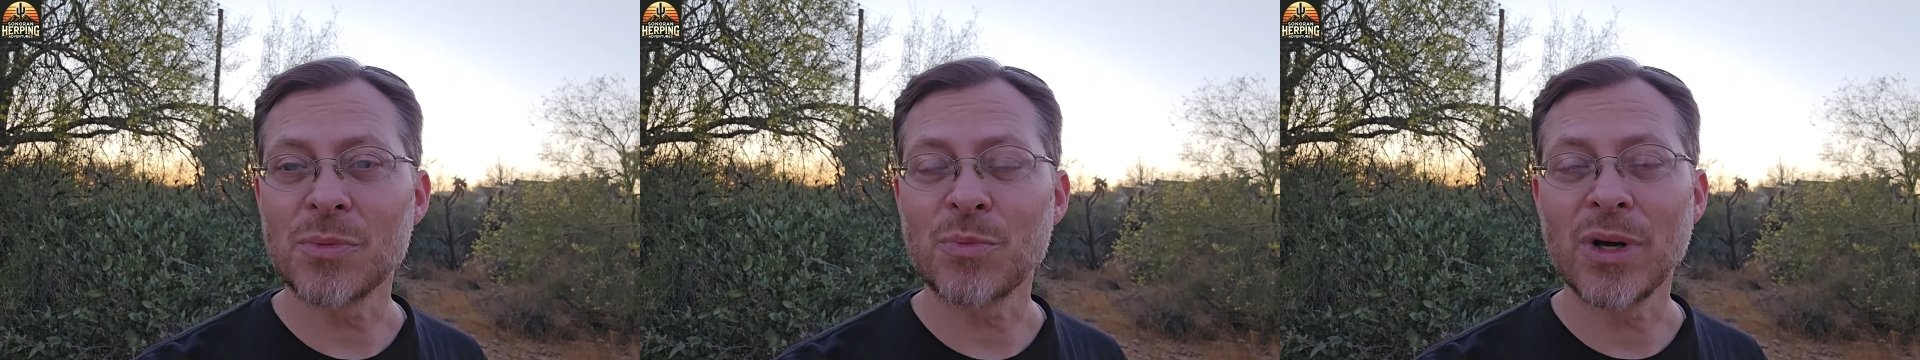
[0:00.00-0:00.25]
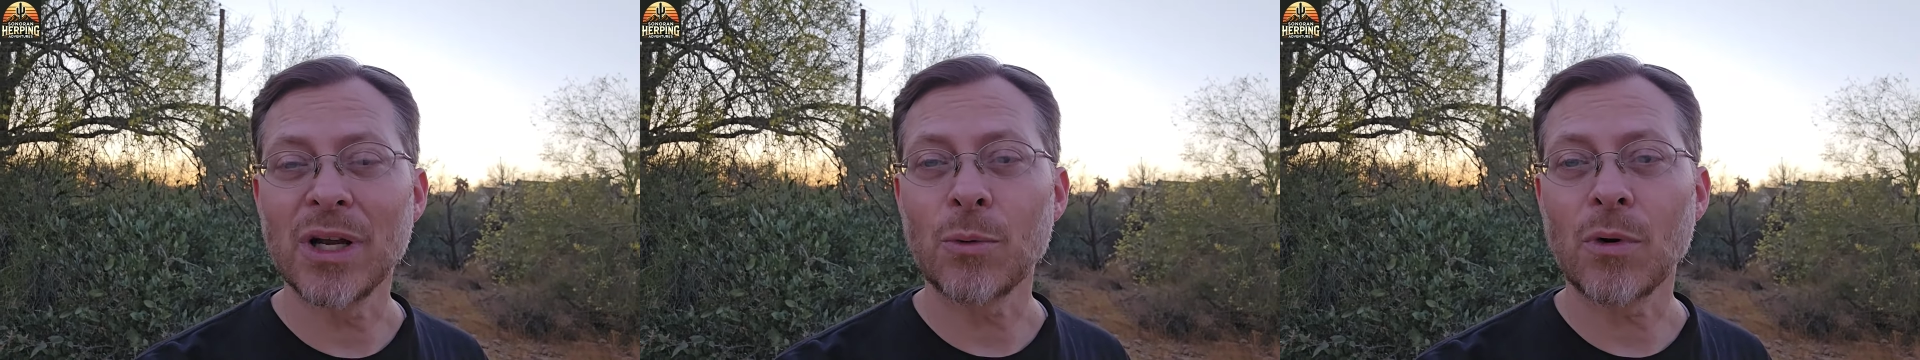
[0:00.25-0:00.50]

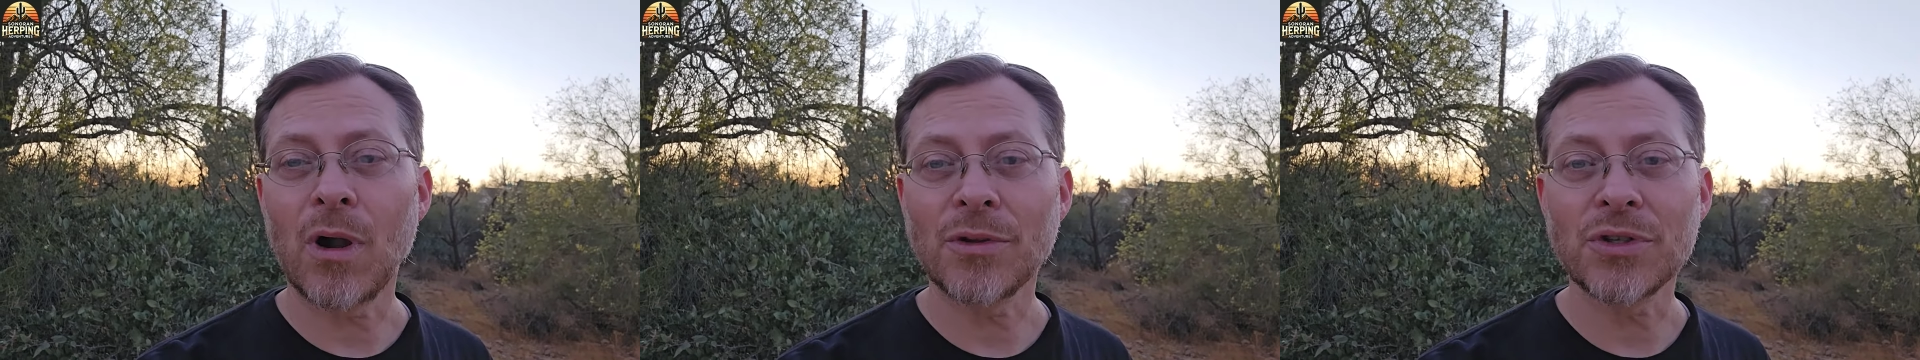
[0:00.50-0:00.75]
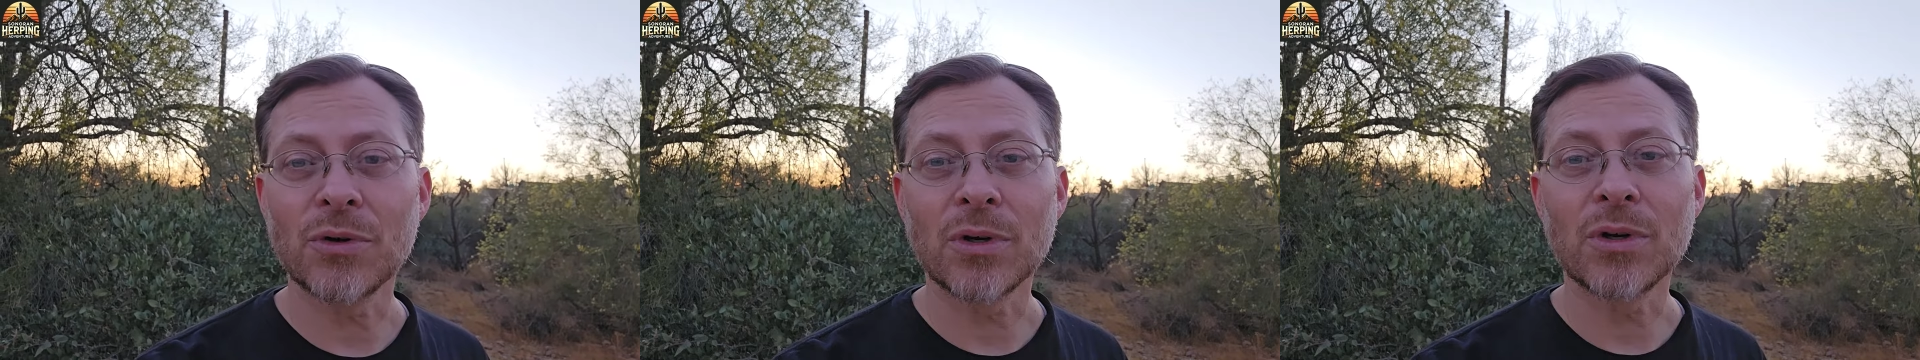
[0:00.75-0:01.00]
spring were
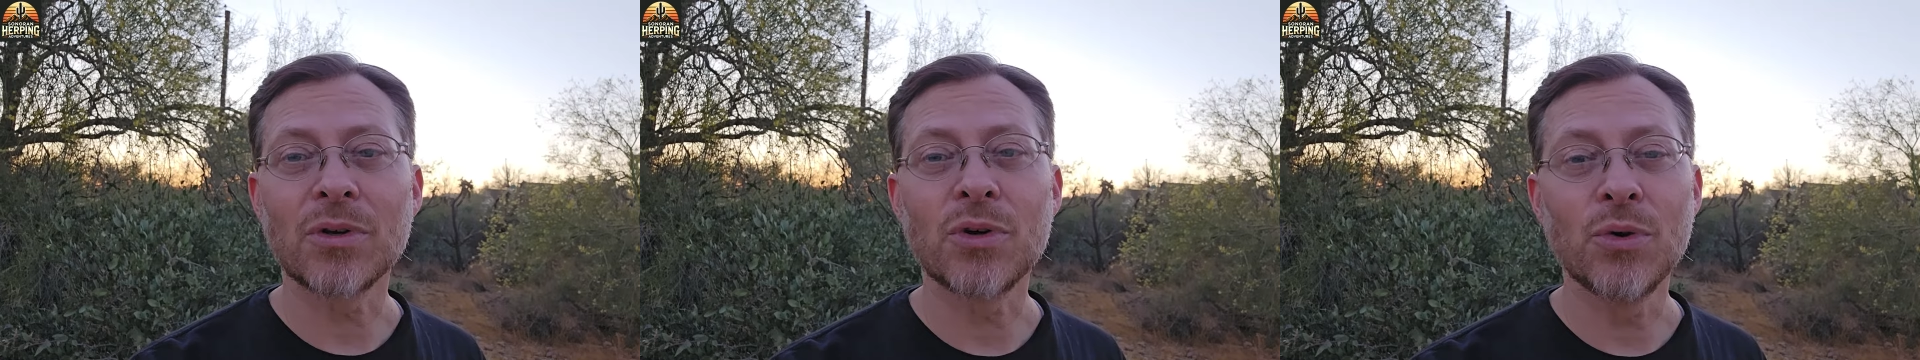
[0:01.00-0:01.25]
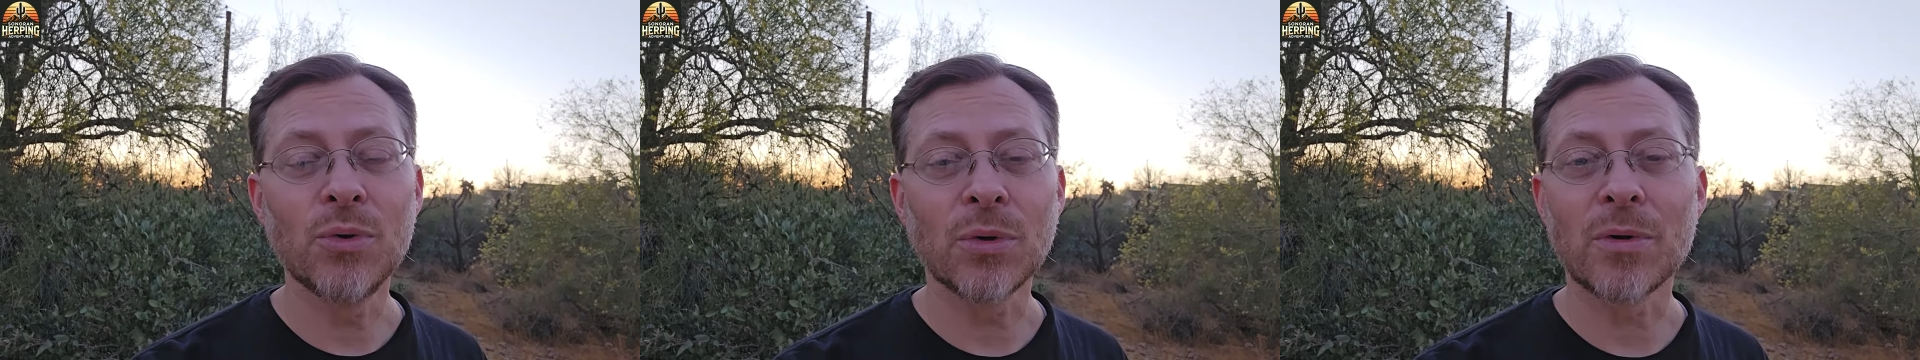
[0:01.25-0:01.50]
also
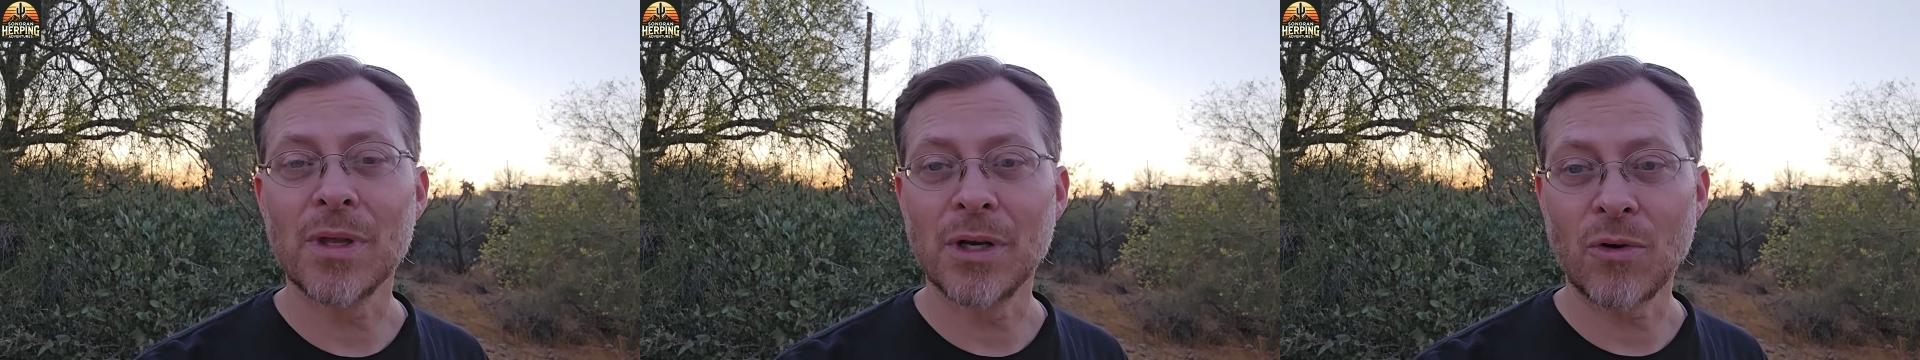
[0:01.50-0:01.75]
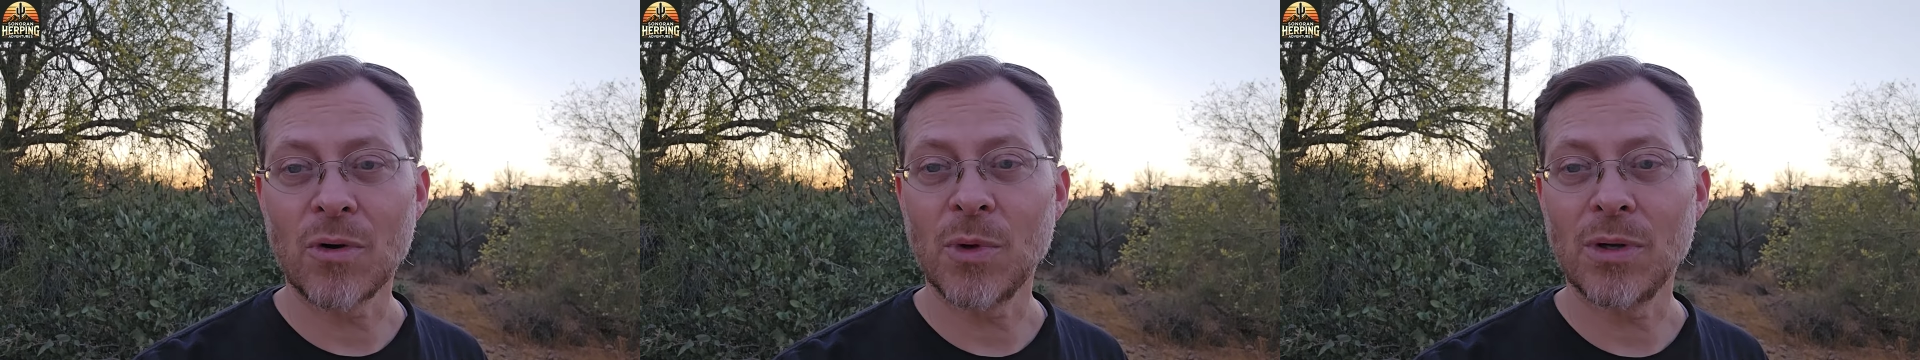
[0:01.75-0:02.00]
cooler than
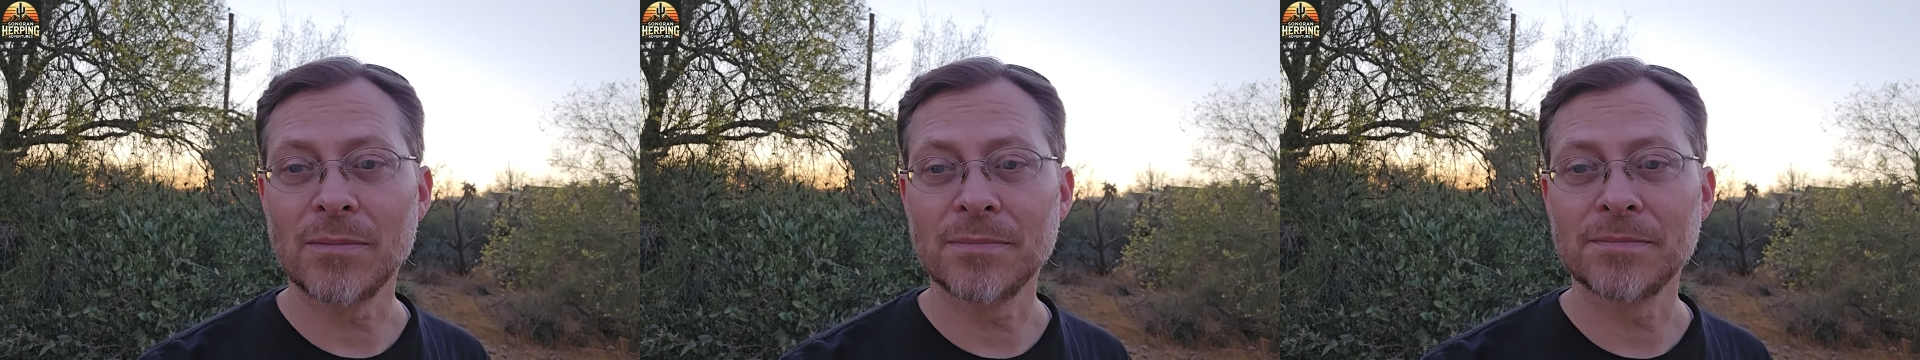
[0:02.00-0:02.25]
normal.